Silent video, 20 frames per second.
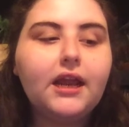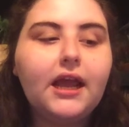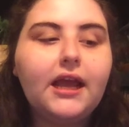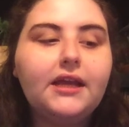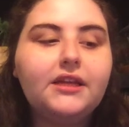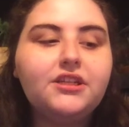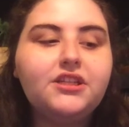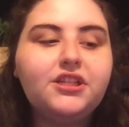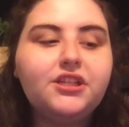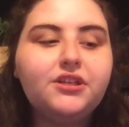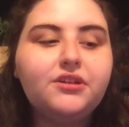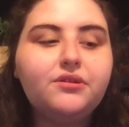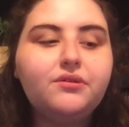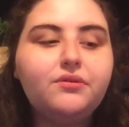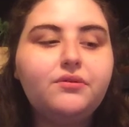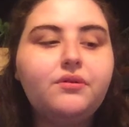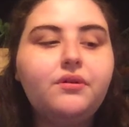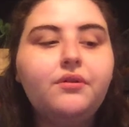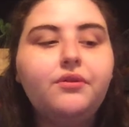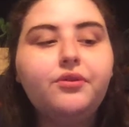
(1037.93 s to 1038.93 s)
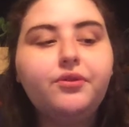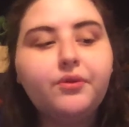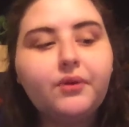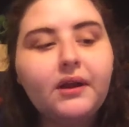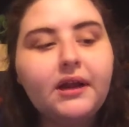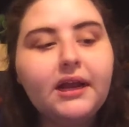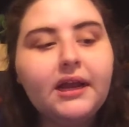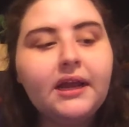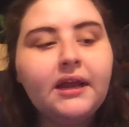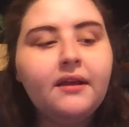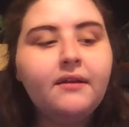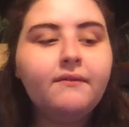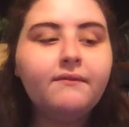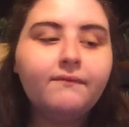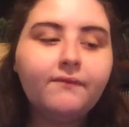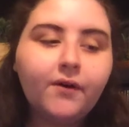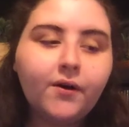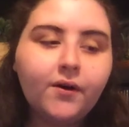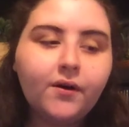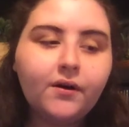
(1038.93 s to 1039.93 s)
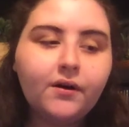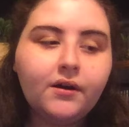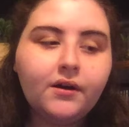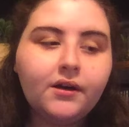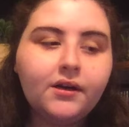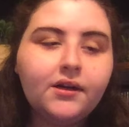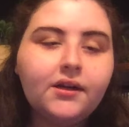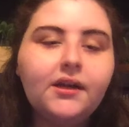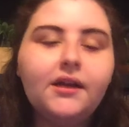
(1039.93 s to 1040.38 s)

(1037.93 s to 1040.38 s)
and 2, 3, 4.